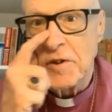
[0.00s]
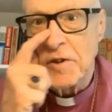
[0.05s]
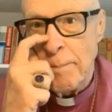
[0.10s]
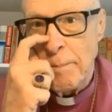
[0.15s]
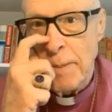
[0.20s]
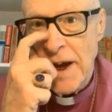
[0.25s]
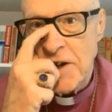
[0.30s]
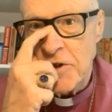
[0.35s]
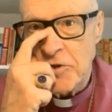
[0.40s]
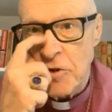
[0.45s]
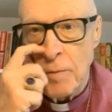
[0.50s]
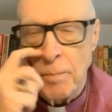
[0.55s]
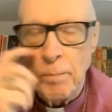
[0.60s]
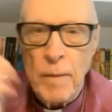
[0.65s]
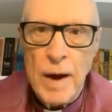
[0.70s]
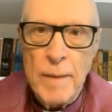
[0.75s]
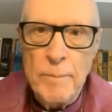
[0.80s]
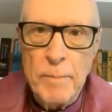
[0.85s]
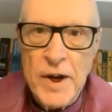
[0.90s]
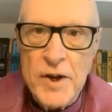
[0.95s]
to my
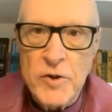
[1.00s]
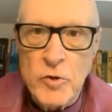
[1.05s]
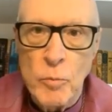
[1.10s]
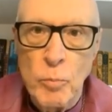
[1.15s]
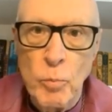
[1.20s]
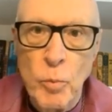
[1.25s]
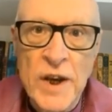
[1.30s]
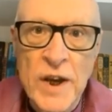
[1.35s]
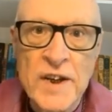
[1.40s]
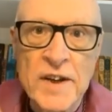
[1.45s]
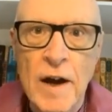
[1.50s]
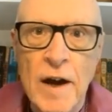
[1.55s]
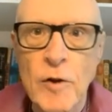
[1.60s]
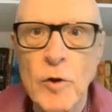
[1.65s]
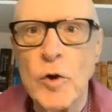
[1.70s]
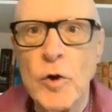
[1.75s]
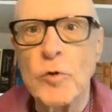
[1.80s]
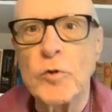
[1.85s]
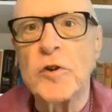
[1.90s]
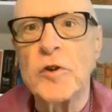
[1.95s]
bedroom. My bedroom
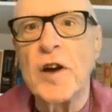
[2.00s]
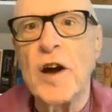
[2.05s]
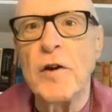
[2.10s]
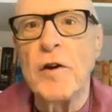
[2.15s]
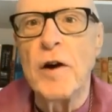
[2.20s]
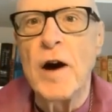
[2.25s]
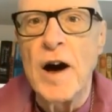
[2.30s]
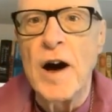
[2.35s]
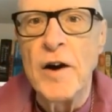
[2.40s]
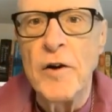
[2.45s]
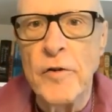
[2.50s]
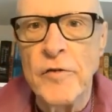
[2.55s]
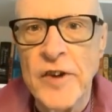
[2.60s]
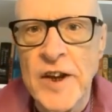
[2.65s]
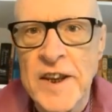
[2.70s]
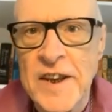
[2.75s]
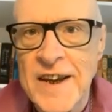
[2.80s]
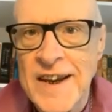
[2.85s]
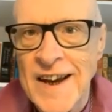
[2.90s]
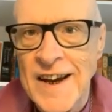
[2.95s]
window looked
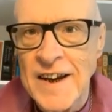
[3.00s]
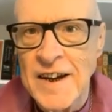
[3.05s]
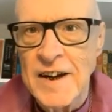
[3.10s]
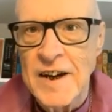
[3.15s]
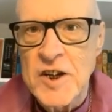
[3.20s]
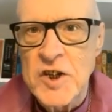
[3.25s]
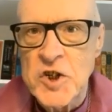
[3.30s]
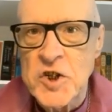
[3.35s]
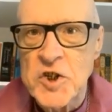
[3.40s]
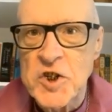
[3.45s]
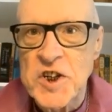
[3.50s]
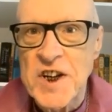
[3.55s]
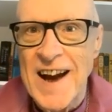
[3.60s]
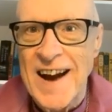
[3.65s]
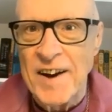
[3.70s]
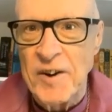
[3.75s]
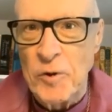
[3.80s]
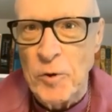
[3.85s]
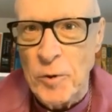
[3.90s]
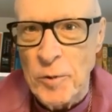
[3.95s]
over the English
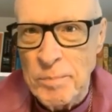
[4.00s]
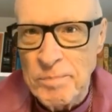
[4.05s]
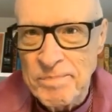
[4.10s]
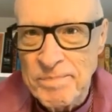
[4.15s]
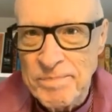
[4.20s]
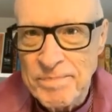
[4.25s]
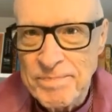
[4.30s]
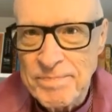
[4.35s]
Channel.